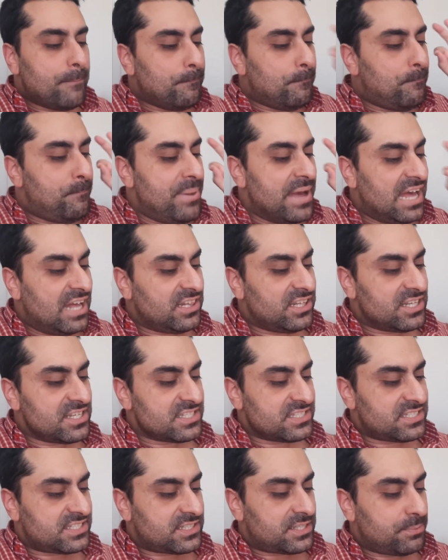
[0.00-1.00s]

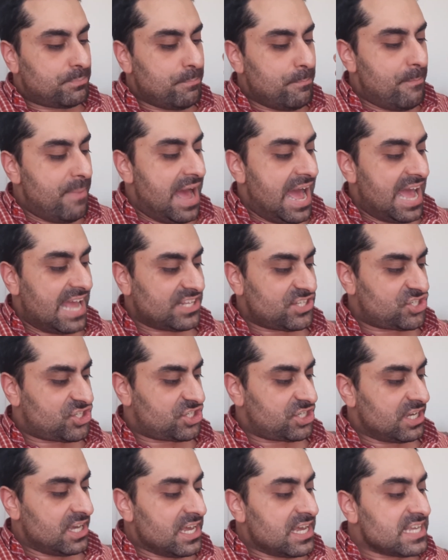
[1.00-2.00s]
balanced
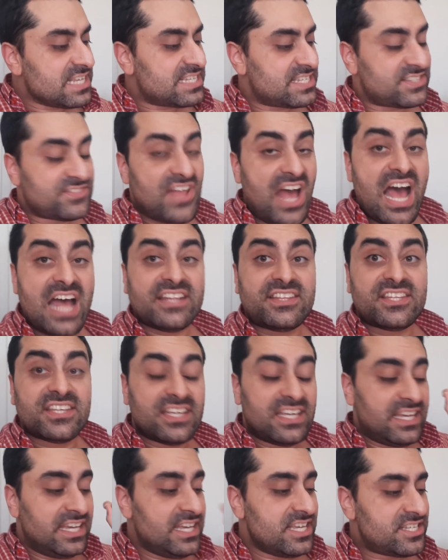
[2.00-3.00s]
match. It's not
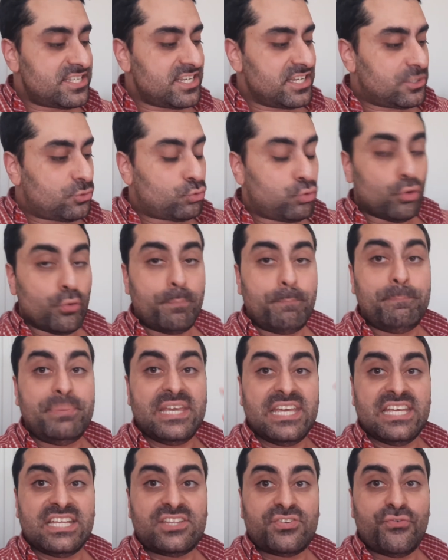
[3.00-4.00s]
easy to
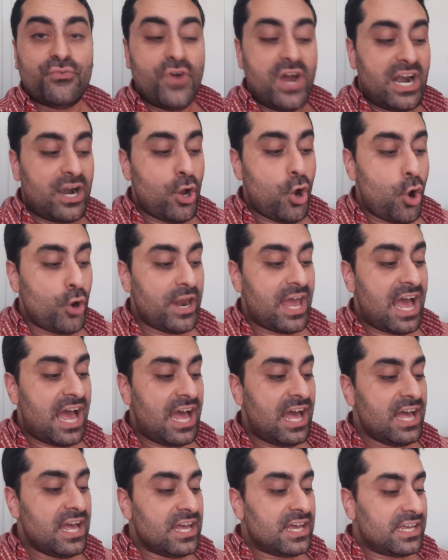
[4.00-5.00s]
beat
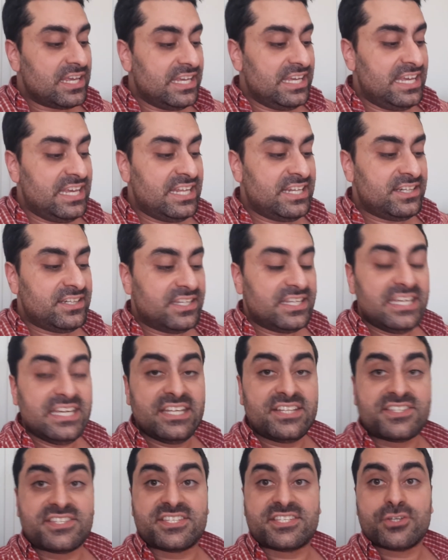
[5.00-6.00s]
Verona in
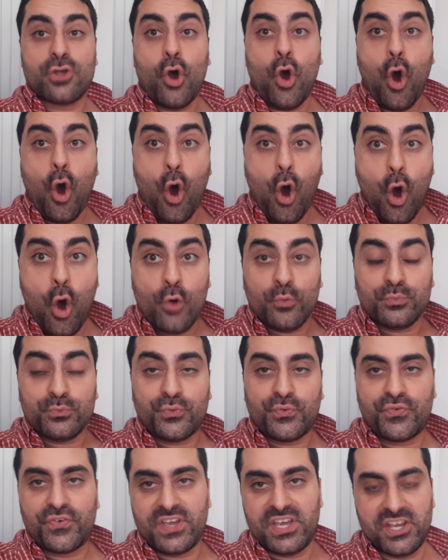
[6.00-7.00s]
its own
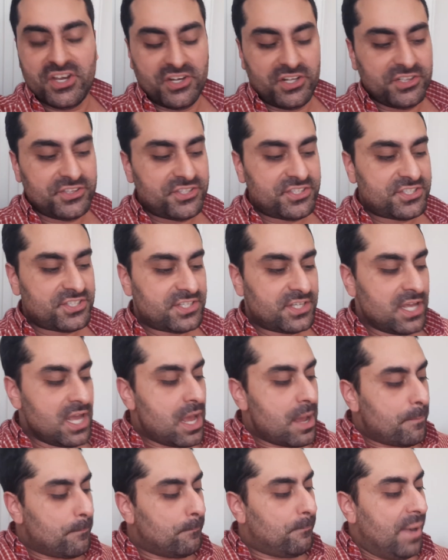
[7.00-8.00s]
field,
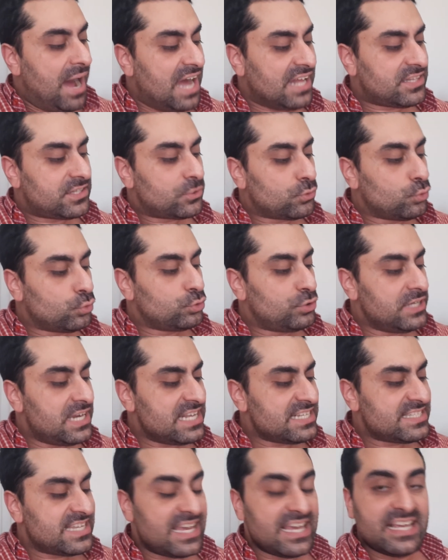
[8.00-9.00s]
but
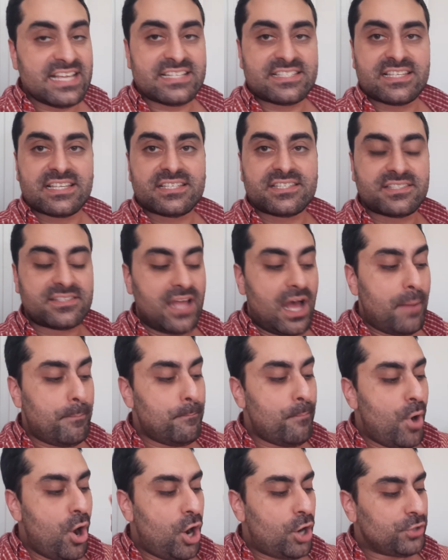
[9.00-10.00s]
Udinese is
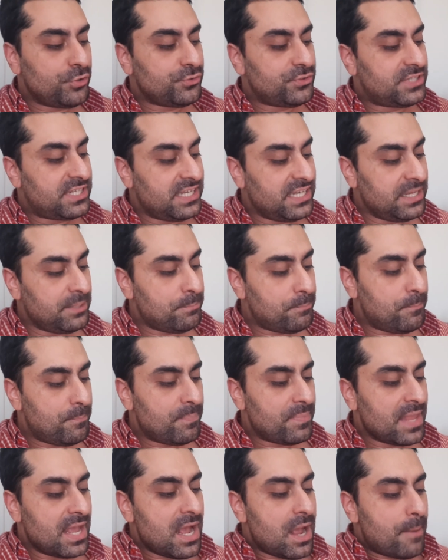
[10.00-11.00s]
stubborn team.
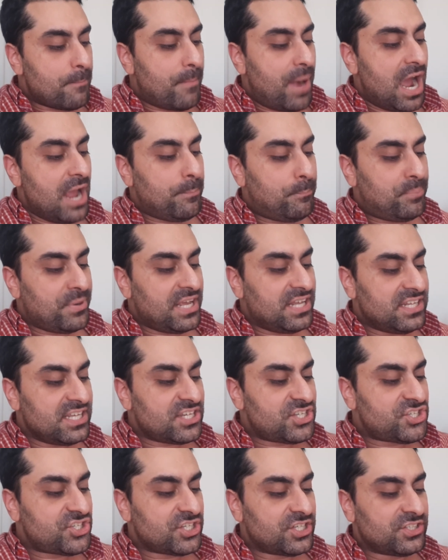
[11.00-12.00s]
My
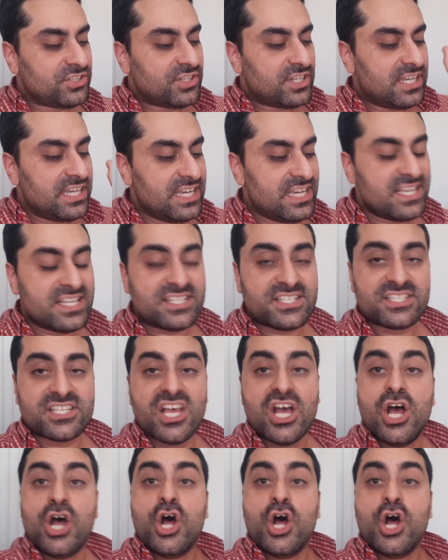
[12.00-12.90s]
prediction is